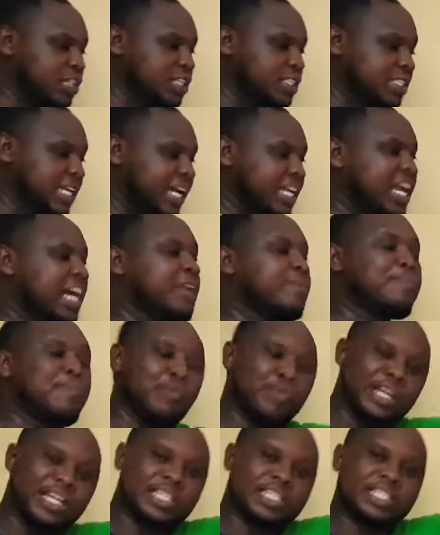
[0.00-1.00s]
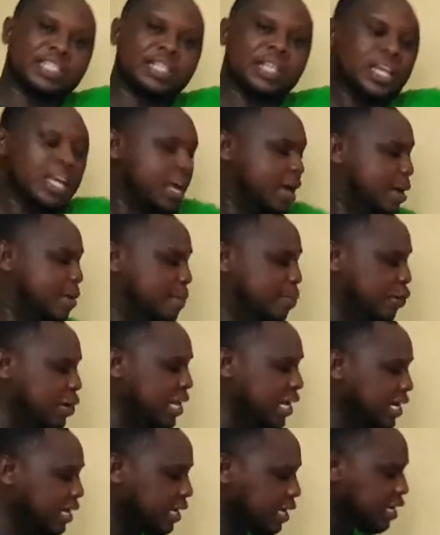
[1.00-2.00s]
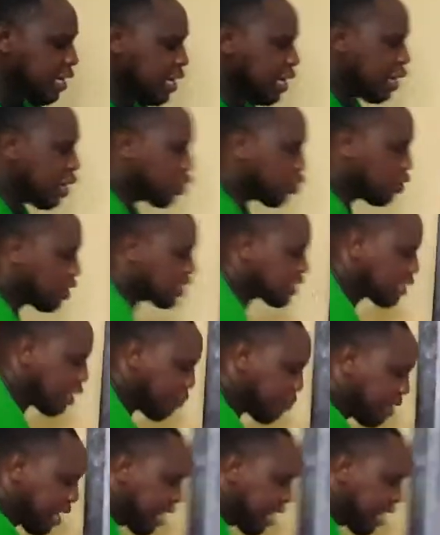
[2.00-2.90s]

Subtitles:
this side and pull it, pulling to the same